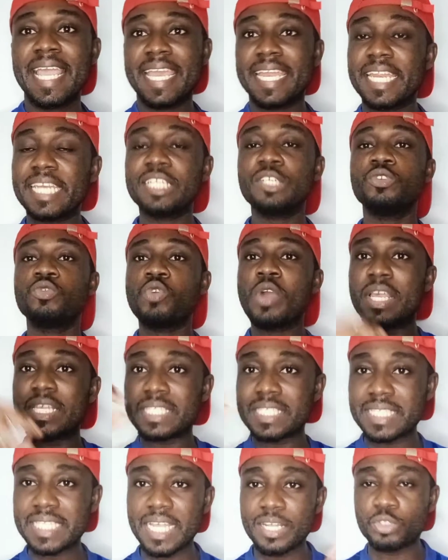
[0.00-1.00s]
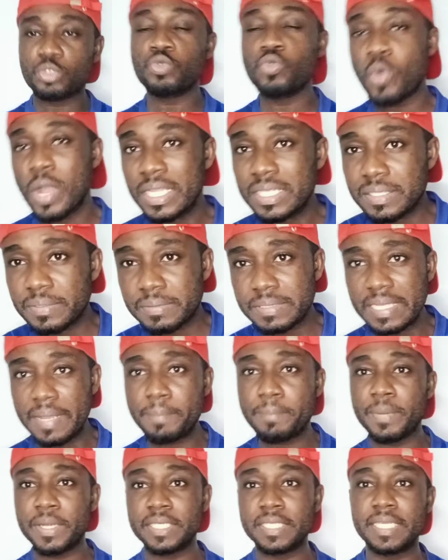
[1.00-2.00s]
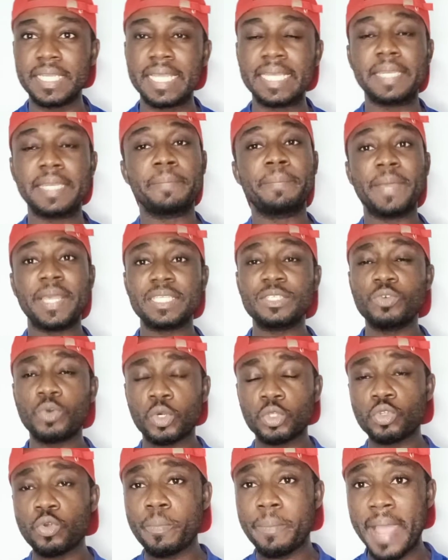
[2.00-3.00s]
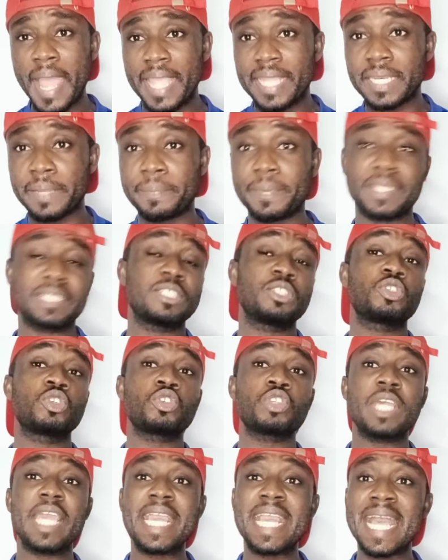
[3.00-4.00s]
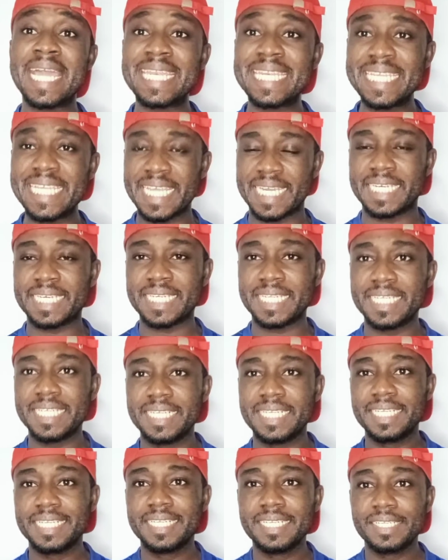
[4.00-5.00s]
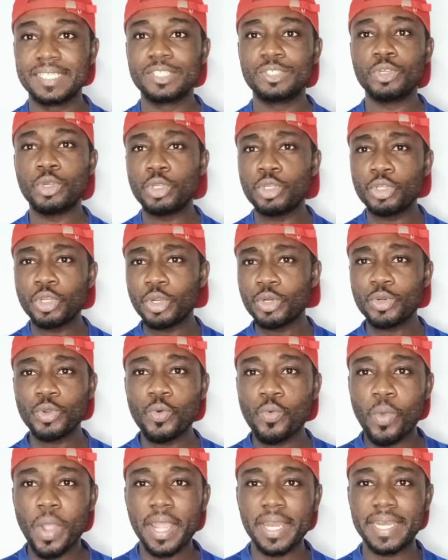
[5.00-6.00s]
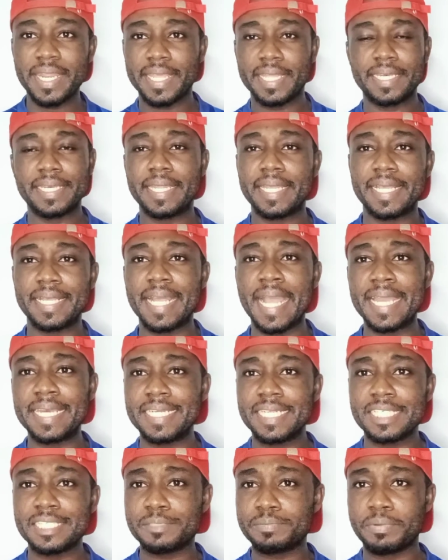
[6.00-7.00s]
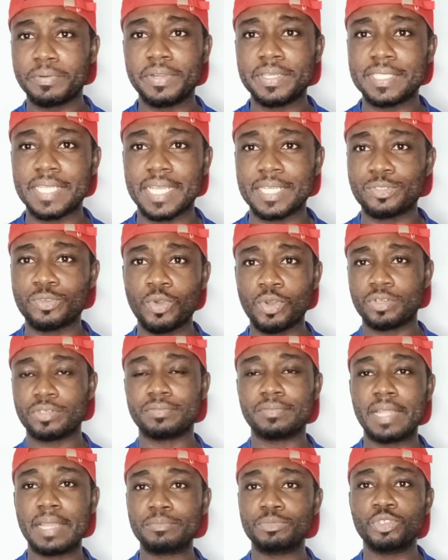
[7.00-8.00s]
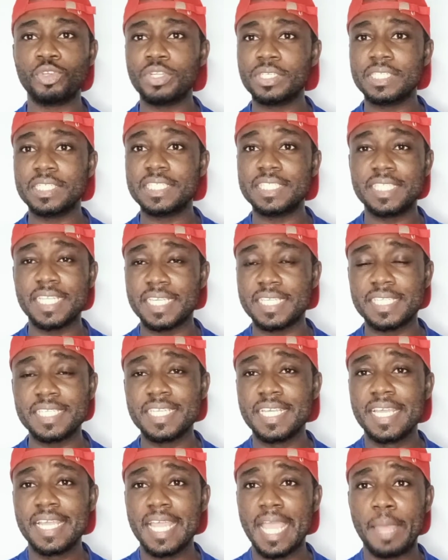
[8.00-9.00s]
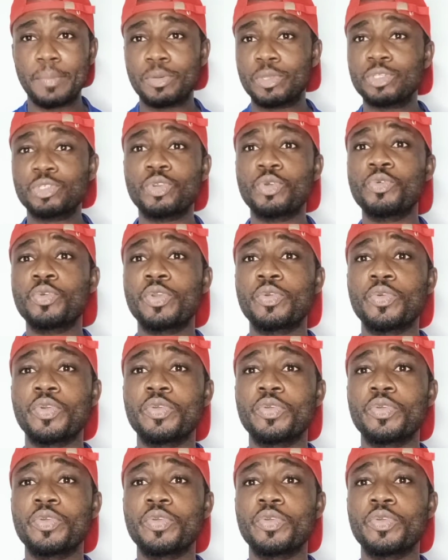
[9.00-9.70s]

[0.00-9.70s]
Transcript: and then you go and sell to somebody, and the person also buy. The person is also a Ghanaian. So you don't know where the Ghanaian spirit has gone. I'm sure these days, I'm not sure